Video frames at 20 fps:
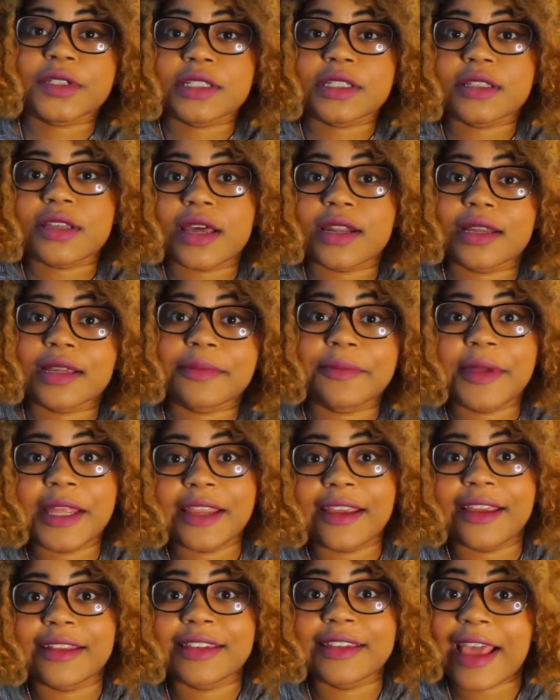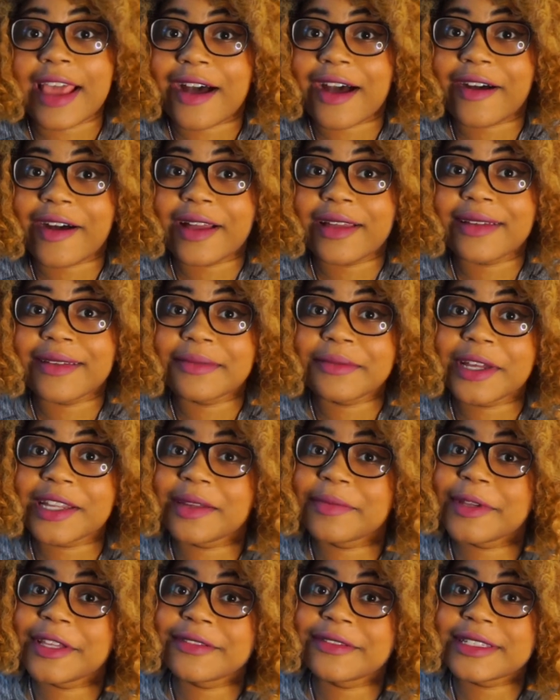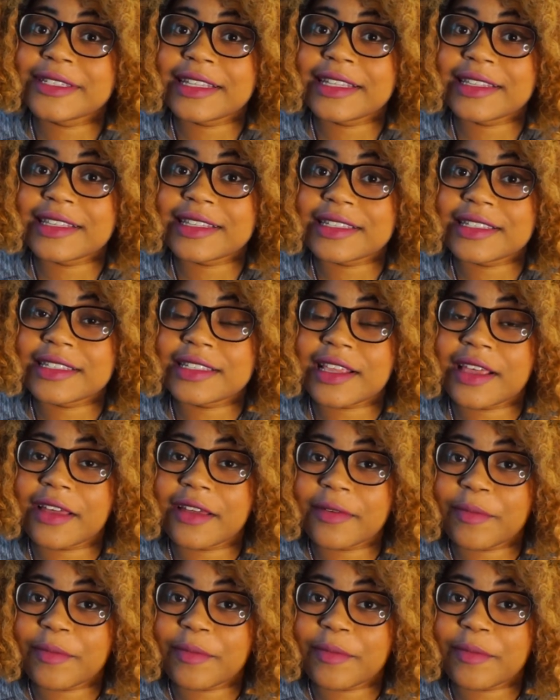Sonic Mini. Now I am going to be using this